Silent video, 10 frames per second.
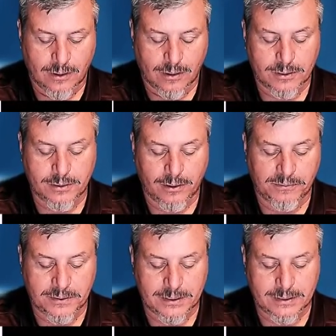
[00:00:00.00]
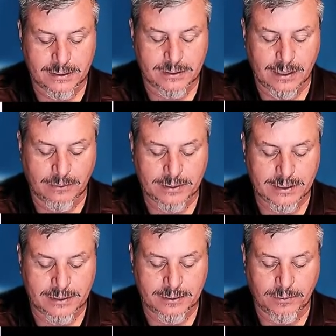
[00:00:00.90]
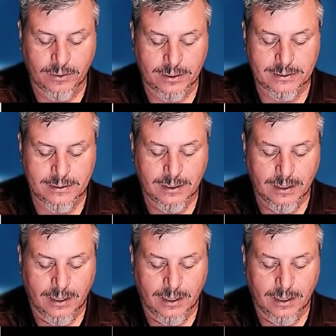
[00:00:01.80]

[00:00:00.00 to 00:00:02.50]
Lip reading: or 256 networks it supports,